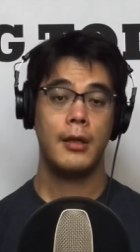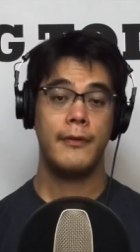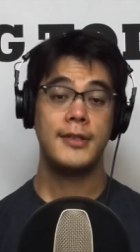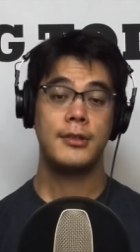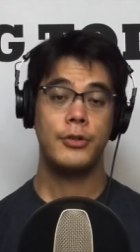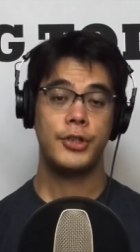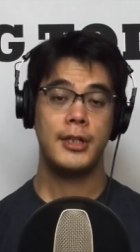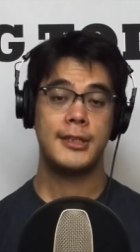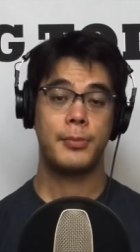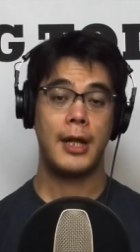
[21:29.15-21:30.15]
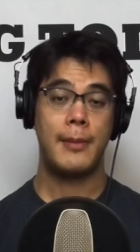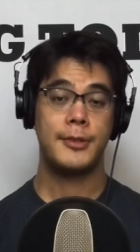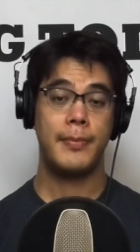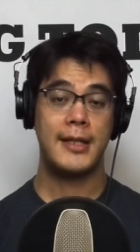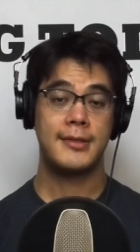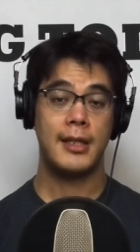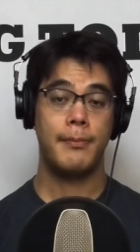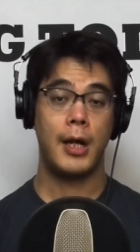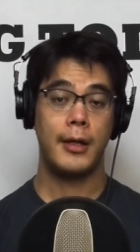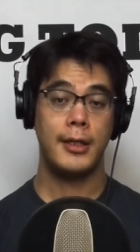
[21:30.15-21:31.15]
This notion is perhaps best
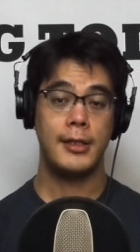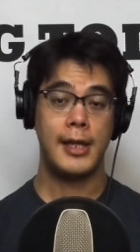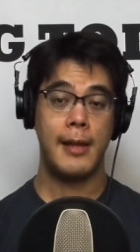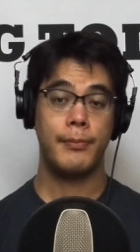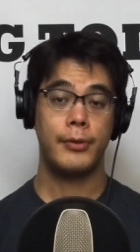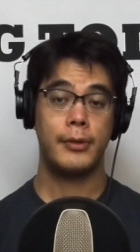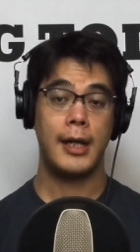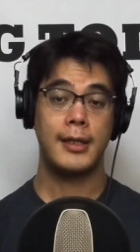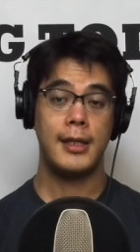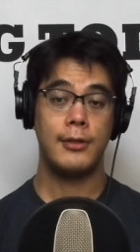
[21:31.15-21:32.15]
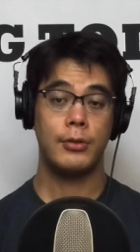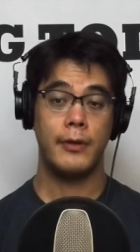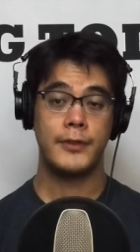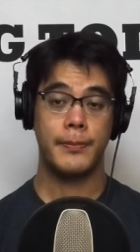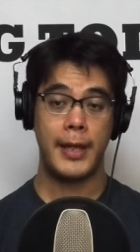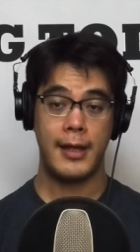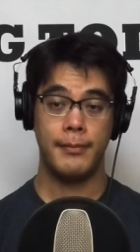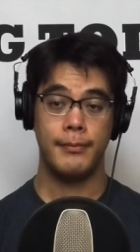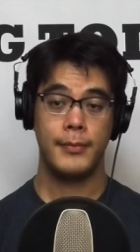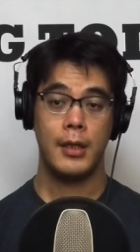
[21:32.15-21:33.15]
embodied in Emperor Akihito of
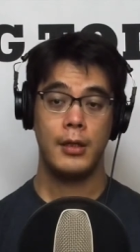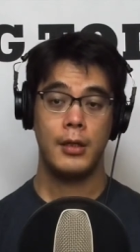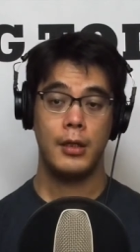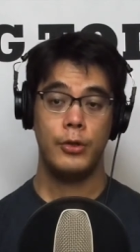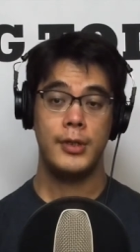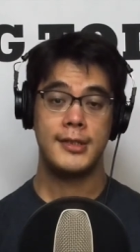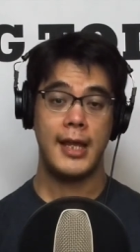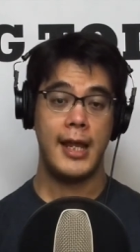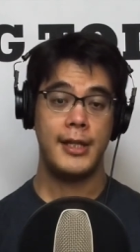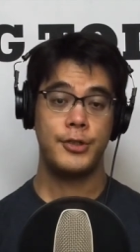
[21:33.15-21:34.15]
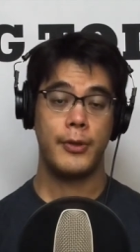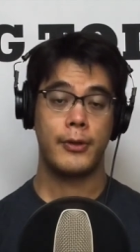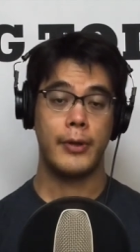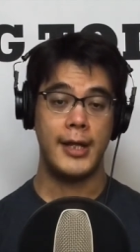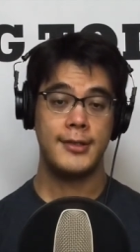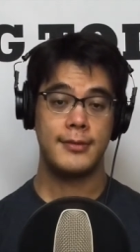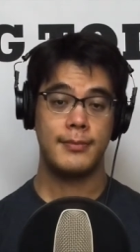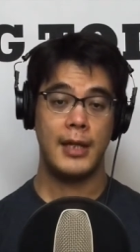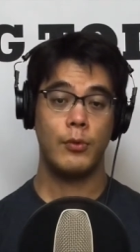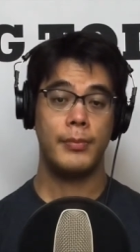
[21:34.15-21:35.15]
Japan, who has aged with grace
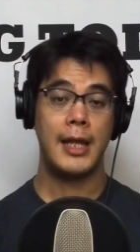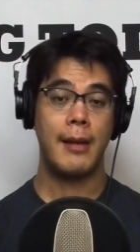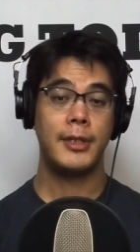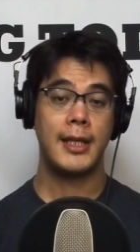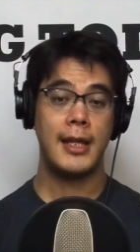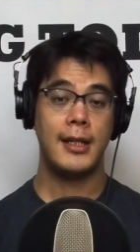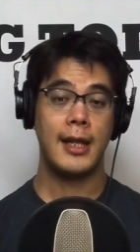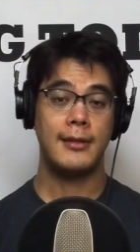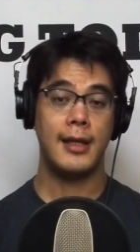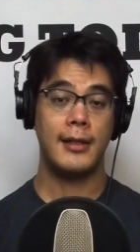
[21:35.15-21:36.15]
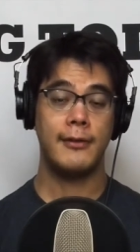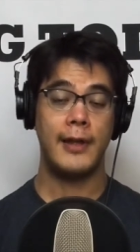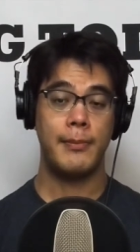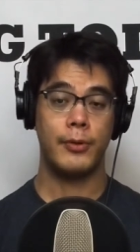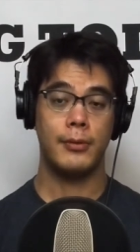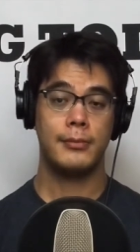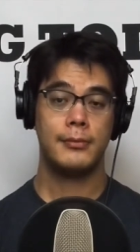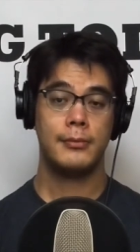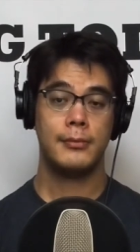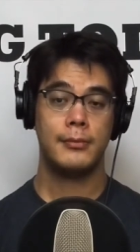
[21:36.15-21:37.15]
and will be abdicating at the end of April.
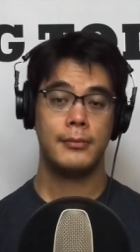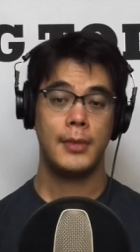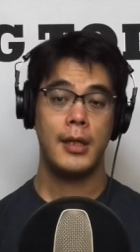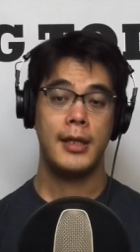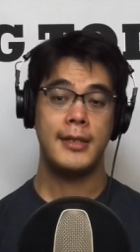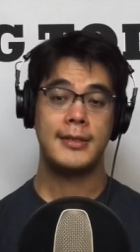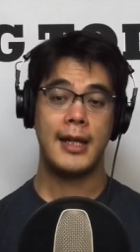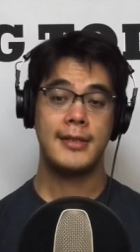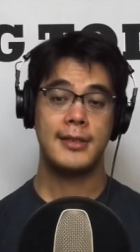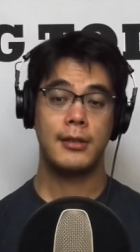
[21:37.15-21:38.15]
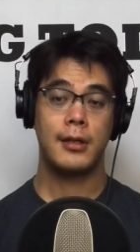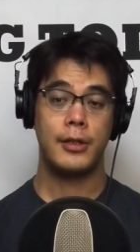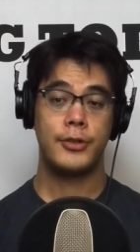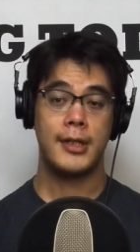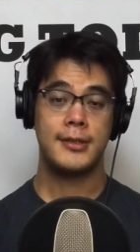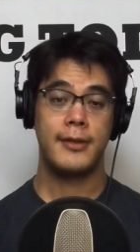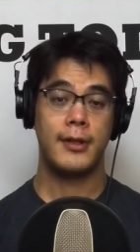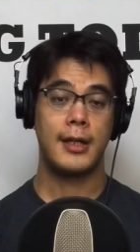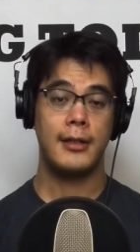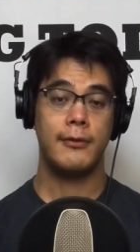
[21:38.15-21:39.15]
He stands in contrast to the
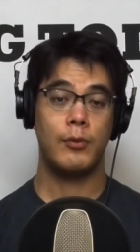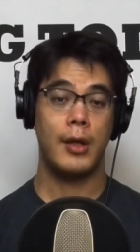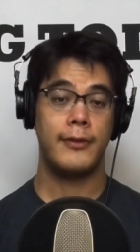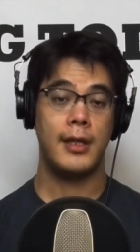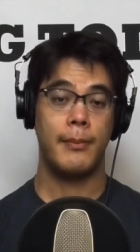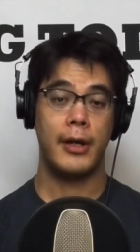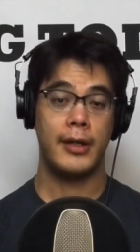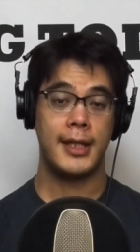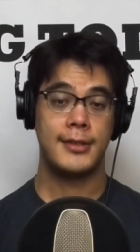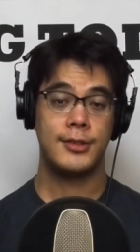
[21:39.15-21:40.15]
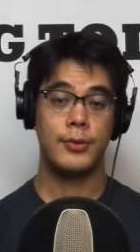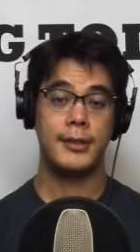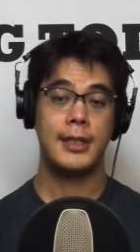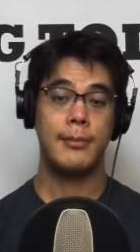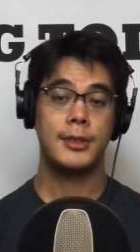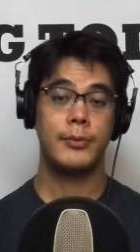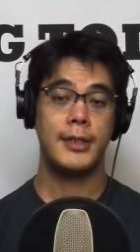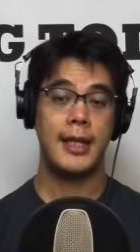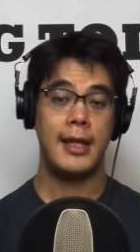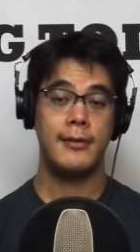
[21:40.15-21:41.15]
kind of wealthy Americans who attempt to
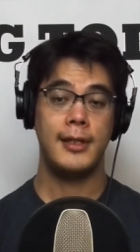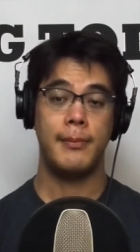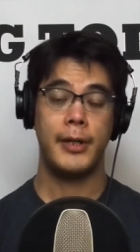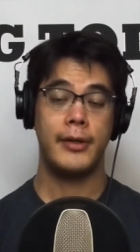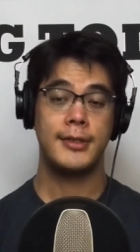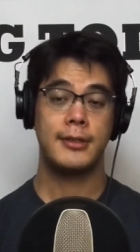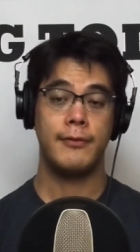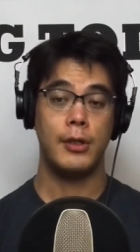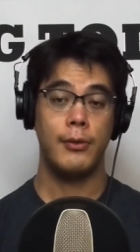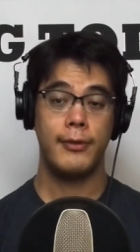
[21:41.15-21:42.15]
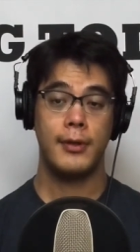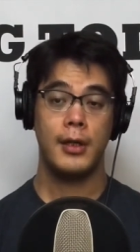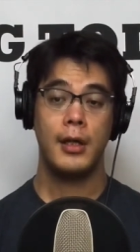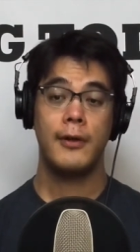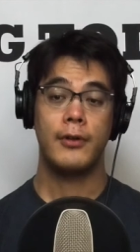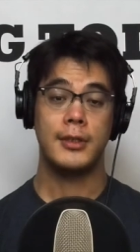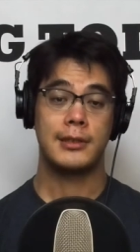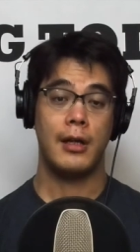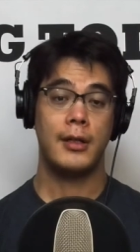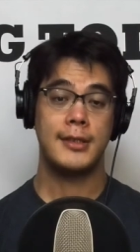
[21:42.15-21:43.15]
retain the appearance of youth for as
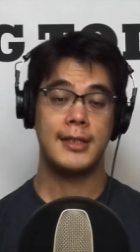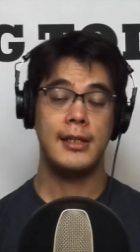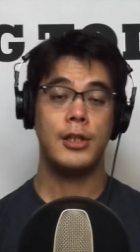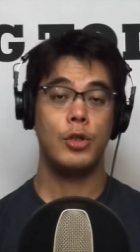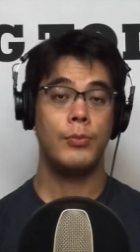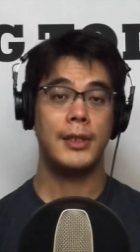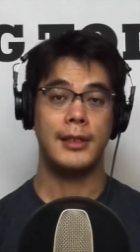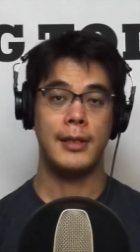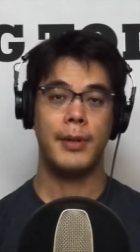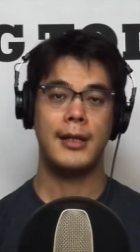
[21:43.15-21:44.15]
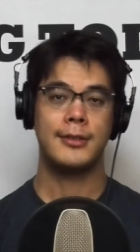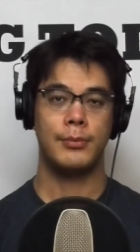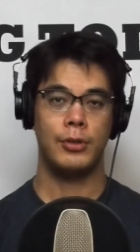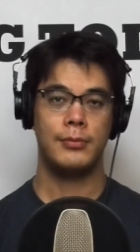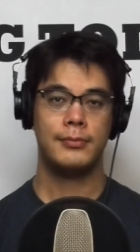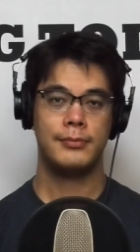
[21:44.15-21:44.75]
long as inhumanly possible.